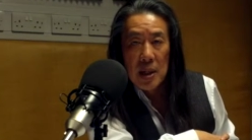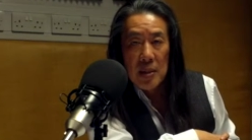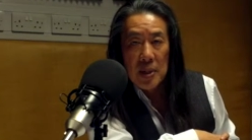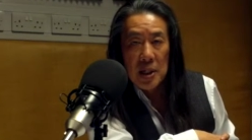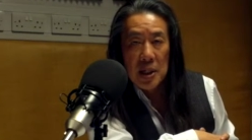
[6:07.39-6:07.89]

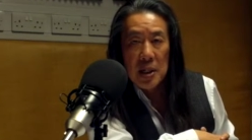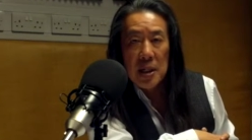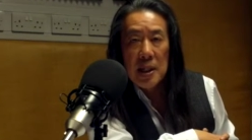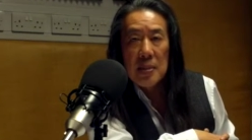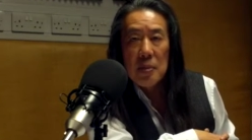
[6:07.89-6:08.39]
but
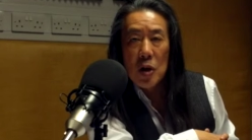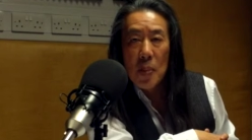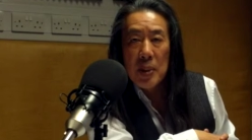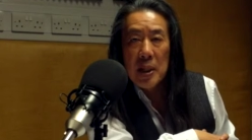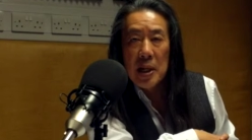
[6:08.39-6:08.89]
certainly
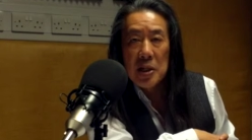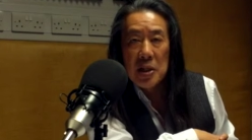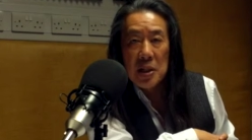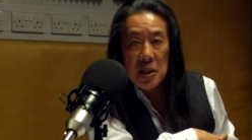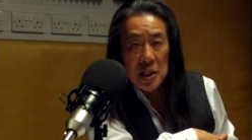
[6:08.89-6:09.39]

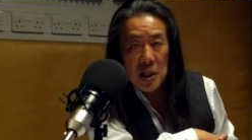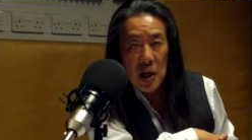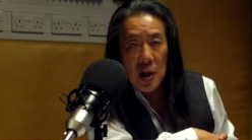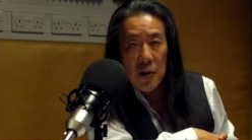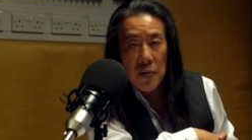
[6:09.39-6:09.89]
combinations of